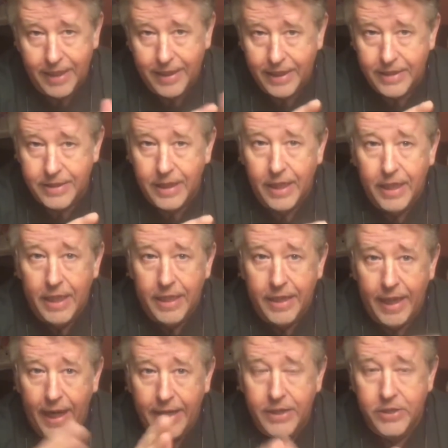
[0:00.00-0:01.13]
I think it's
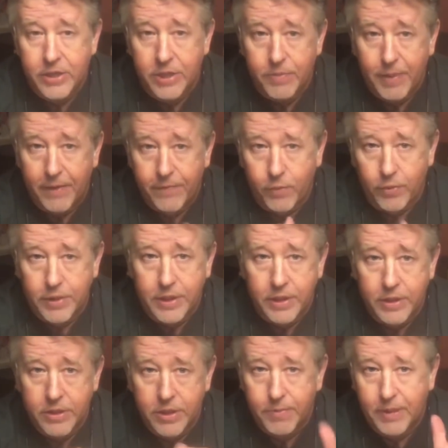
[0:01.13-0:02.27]
9 inches by 14
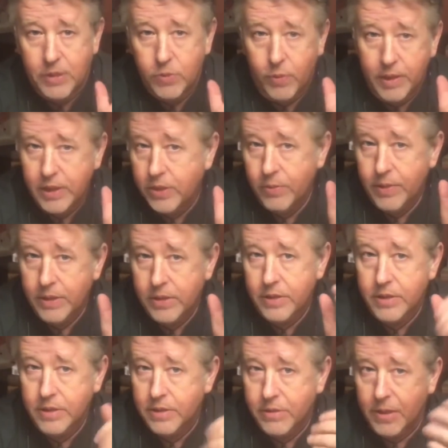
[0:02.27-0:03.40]
inches by 22
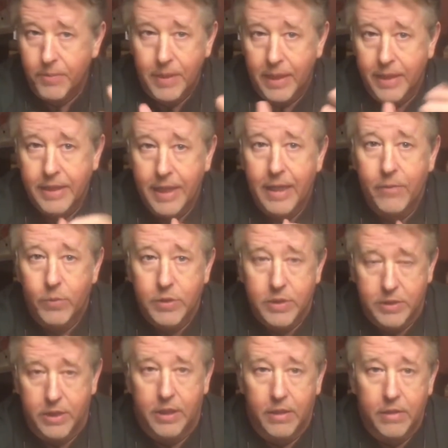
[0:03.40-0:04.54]
inches, something like that, which
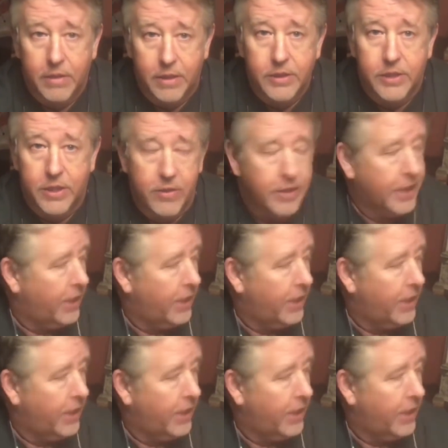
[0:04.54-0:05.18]
is considered a